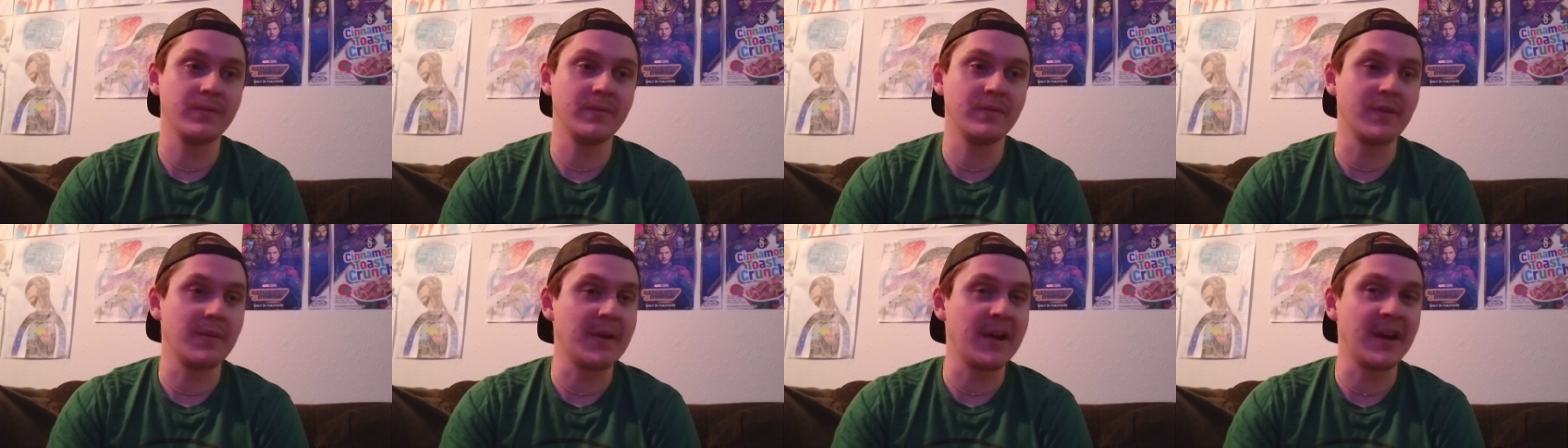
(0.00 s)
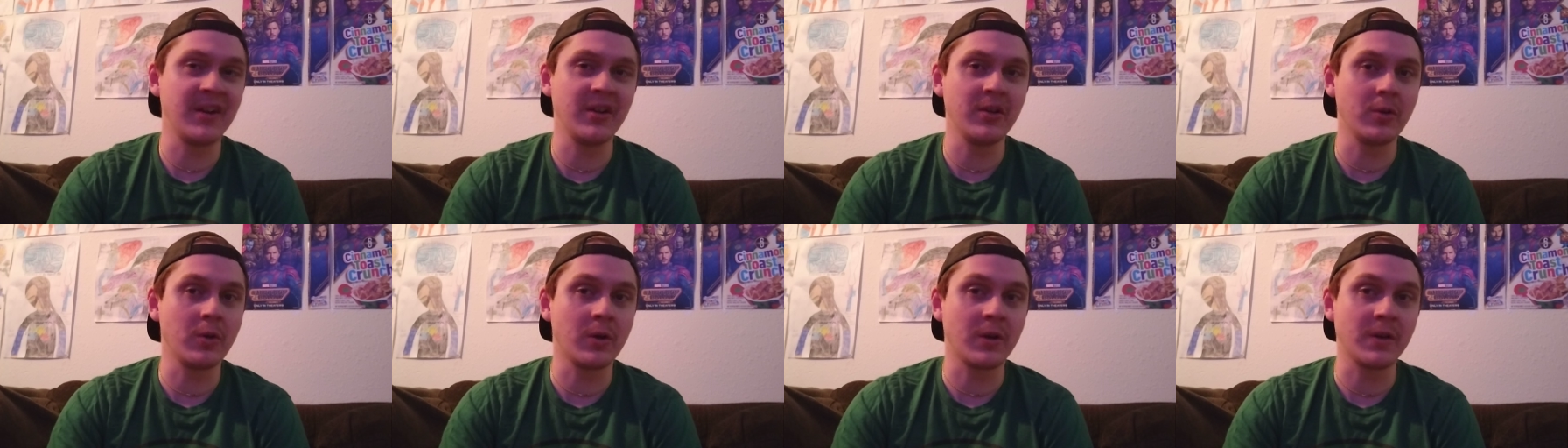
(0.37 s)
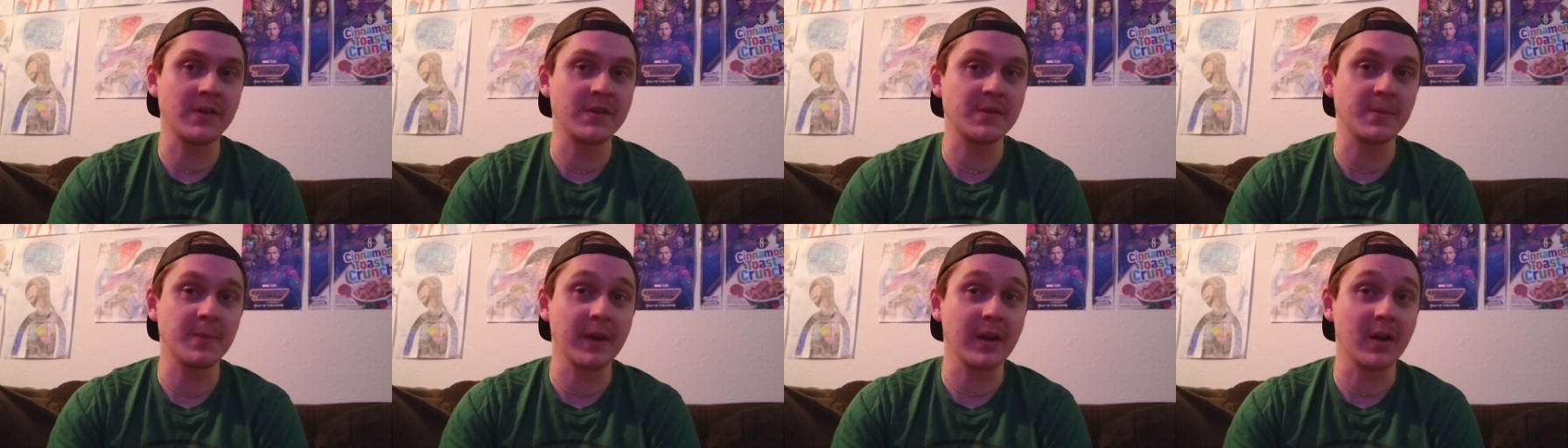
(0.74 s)
the
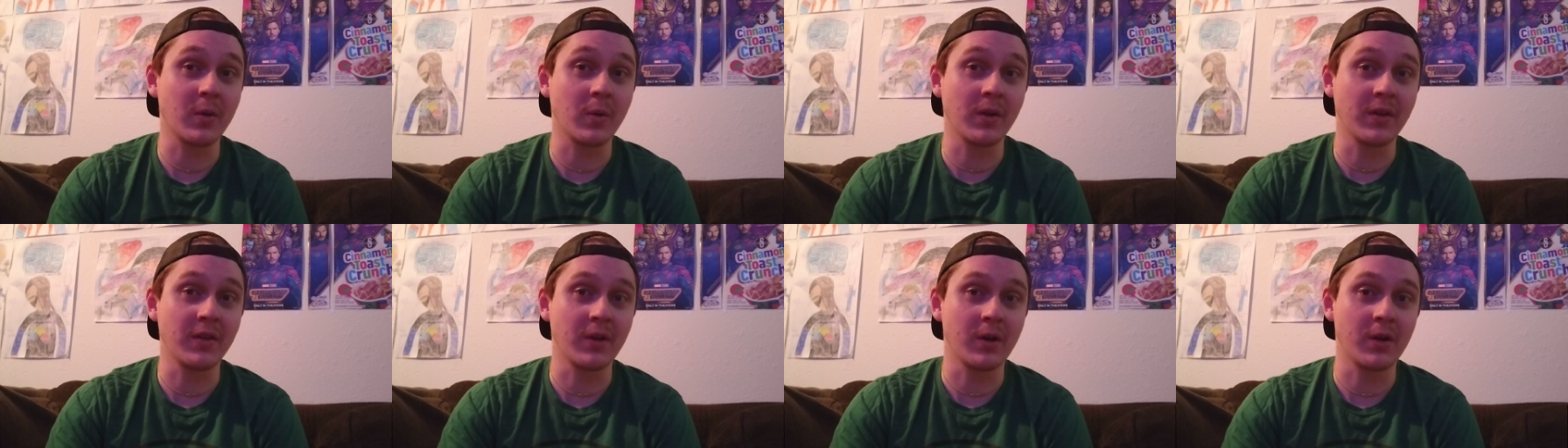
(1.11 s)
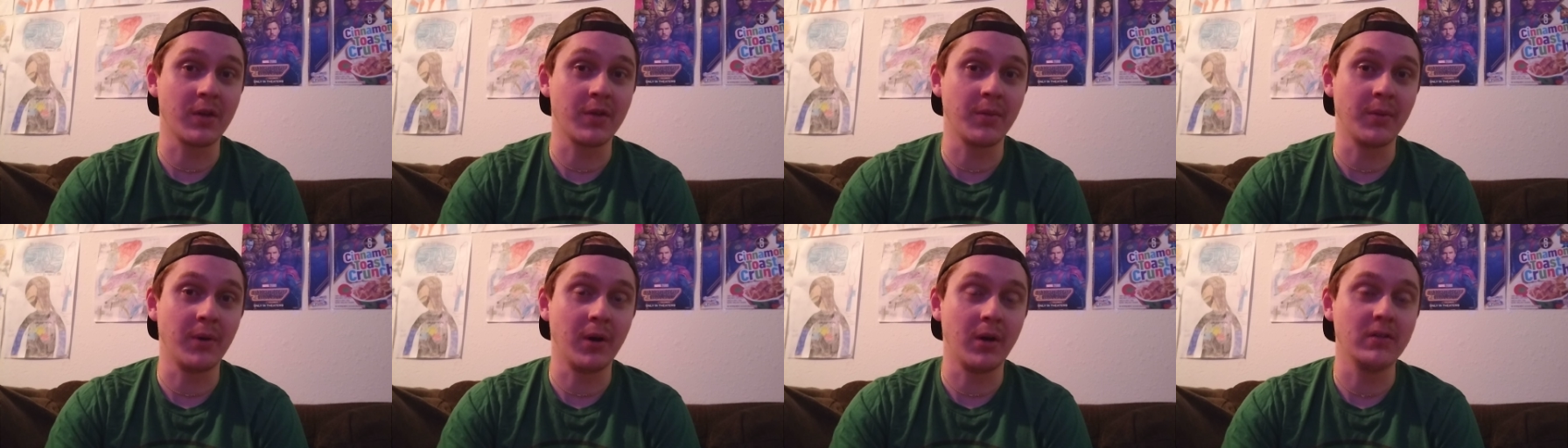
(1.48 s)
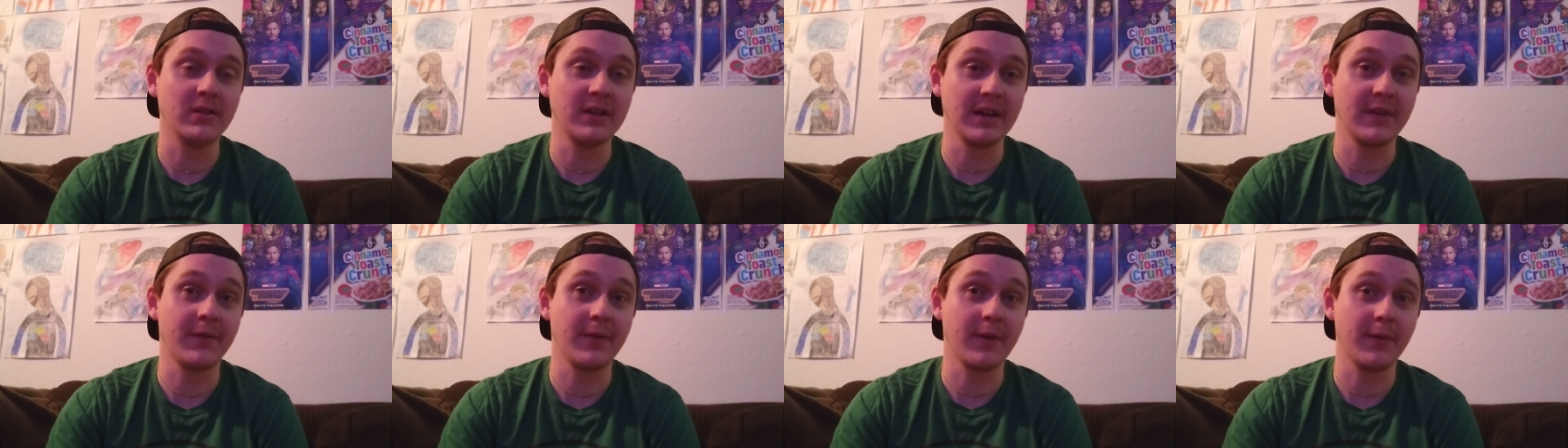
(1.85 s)
Mandalorian speeder with Darth Maul,
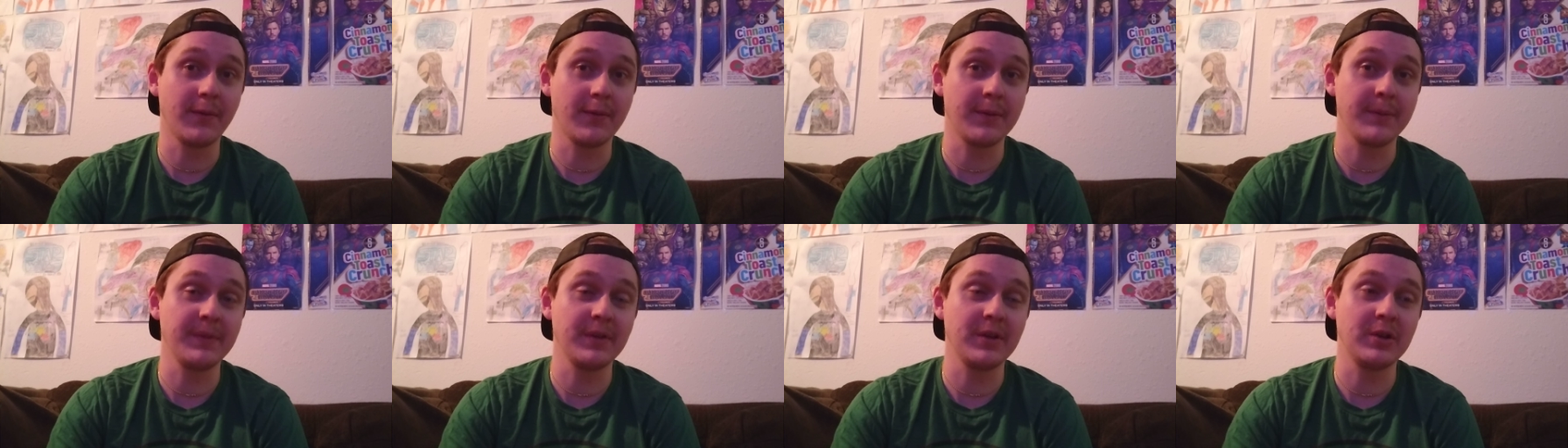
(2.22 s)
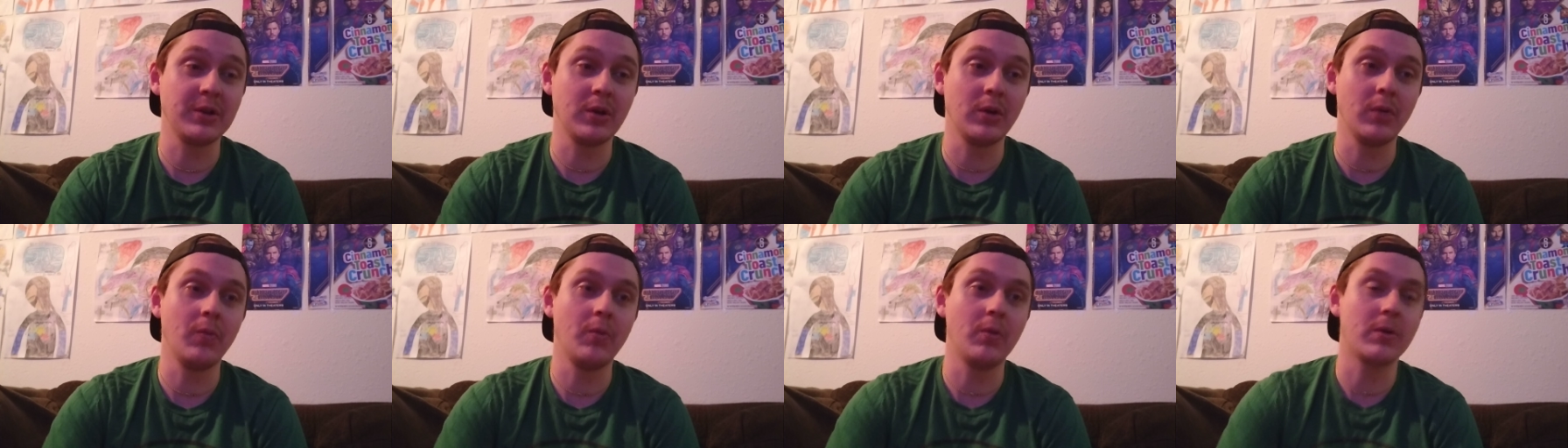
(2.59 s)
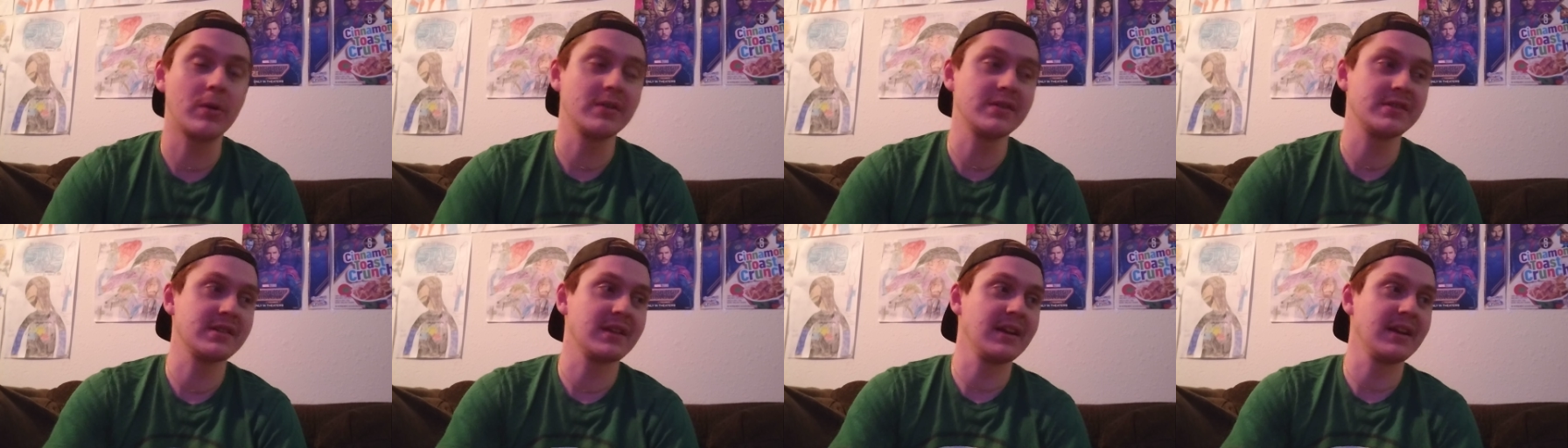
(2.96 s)
like from from the Clone Wars.